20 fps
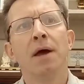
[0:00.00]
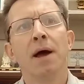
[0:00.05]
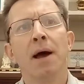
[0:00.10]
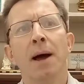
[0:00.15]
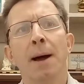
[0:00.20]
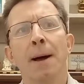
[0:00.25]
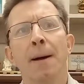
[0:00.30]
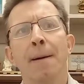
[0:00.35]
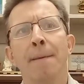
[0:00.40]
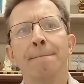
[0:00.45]

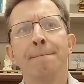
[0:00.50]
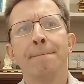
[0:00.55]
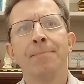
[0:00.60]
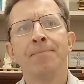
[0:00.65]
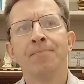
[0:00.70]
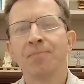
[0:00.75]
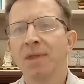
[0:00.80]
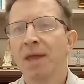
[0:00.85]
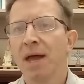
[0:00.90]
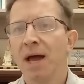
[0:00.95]
I
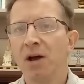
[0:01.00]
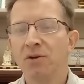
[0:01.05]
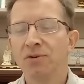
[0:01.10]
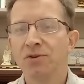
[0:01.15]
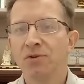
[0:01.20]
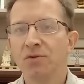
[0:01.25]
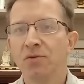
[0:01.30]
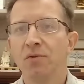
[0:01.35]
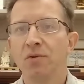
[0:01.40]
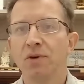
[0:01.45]

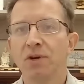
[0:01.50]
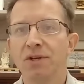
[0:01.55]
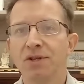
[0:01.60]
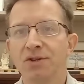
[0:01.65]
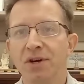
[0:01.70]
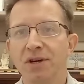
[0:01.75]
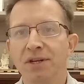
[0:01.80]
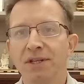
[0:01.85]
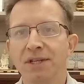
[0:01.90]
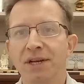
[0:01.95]
also
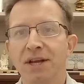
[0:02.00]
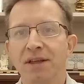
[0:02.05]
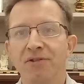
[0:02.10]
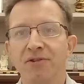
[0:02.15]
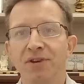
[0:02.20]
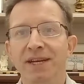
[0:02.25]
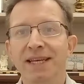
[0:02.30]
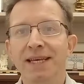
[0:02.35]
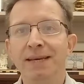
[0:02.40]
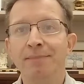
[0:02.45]
constructed a
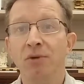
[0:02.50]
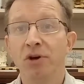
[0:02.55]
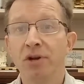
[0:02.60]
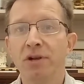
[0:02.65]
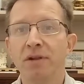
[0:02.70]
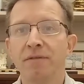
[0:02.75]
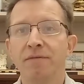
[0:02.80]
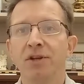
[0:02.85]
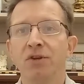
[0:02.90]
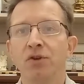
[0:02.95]
3D
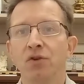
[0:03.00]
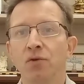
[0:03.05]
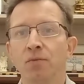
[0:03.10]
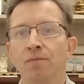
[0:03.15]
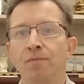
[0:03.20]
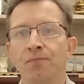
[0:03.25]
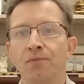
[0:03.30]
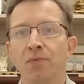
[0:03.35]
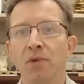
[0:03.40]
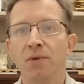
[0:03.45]
model of the
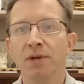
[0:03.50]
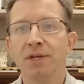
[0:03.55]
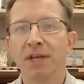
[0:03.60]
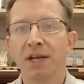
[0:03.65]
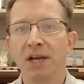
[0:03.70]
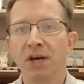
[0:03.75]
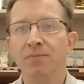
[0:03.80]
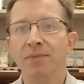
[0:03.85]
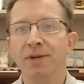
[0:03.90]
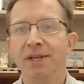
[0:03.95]
tomb, which
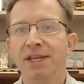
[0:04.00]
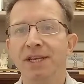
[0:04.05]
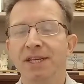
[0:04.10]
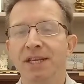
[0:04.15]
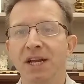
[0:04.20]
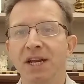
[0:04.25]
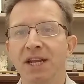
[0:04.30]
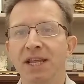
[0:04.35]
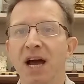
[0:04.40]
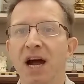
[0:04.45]
allowed me to
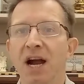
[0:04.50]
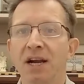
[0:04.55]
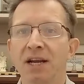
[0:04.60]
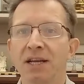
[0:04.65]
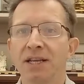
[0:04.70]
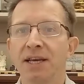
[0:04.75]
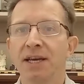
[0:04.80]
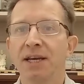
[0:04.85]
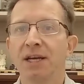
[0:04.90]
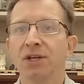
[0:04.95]
study the
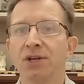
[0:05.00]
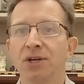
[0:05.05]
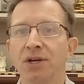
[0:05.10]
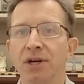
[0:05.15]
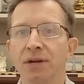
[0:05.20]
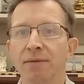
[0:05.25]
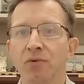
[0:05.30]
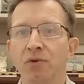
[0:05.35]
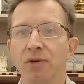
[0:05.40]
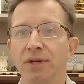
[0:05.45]
architecture
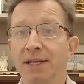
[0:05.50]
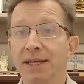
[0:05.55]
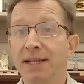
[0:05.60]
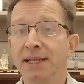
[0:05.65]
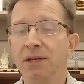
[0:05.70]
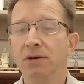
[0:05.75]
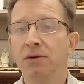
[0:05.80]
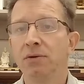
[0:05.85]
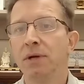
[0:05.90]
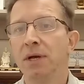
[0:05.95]
in more
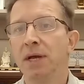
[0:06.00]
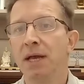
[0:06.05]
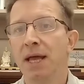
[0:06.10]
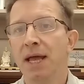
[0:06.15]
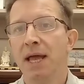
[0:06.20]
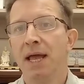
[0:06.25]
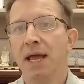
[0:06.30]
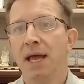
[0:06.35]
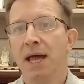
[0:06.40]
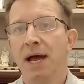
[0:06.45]
detail
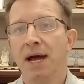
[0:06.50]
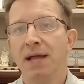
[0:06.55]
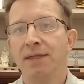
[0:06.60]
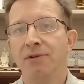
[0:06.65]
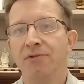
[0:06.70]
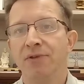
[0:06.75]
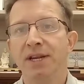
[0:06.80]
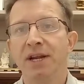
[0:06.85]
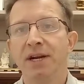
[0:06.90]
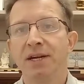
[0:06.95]
and the
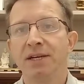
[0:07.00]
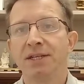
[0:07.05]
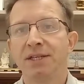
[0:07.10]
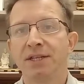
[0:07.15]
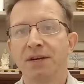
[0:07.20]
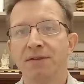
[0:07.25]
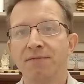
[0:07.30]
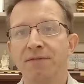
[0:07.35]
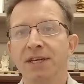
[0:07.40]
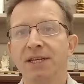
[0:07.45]
radar
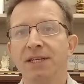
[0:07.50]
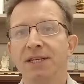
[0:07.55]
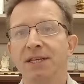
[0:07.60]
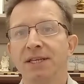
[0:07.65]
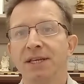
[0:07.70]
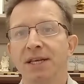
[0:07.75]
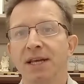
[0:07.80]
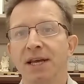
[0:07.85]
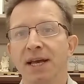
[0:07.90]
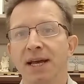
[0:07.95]

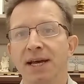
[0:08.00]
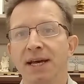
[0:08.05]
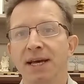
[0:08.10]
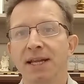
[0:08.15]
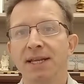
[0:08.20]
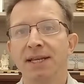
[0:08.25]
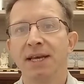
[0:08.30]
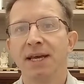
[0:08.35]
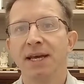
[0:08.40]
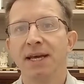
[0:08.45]
surveys,
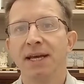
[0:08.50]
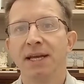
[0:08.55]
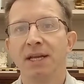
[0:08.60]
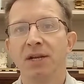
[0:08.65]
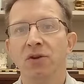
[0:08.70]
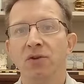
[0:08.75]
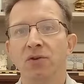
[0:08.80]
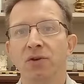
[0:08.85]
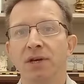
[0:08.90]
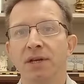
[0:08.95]
and
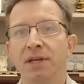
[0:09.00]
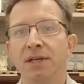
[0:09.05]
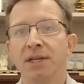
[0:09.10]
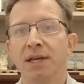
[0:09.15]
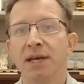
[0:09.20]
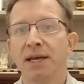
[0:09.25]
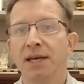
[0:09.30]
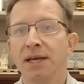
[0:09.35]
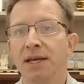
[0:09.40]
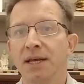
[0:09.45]
look at.
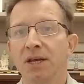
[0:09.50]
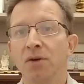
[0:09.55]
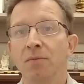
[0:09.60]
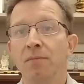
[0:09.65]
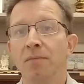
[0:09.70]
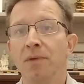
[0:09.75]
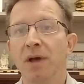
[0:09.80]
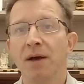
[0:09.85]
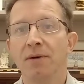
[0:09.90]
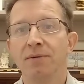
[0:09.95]

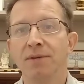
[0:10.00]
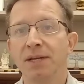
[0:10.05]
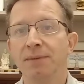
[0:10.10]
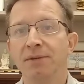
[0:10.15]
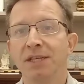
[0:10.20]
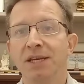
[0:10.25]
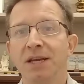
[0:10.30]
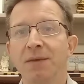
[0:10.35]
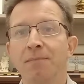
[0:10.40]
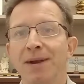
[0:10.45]
I was able
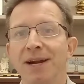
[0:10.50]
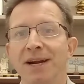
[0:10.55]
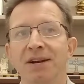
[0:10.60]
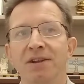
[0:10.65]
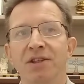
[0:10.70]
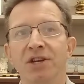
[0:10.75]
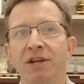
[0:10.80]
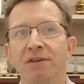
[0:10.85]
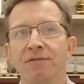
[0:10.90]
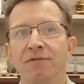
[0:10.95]
to compare
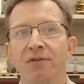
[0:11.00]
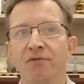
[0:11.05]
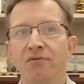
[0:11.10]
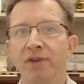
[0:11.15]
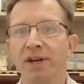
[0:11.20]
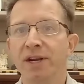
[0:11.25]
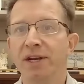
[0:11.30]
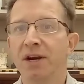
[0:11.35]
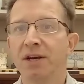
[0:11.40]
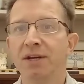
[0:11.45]
the different
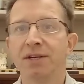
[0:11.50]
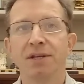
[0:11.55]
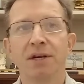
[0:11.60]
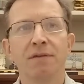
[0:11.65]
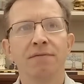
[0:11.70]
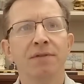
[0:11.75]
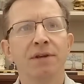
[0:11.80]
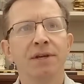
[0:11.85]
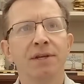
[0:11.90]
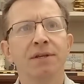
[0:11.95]
radar
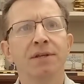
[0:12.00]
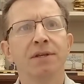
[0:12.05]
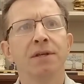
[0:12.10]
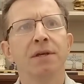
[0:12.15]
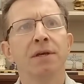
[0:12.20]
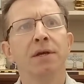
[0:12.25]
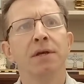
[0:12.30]
surveys.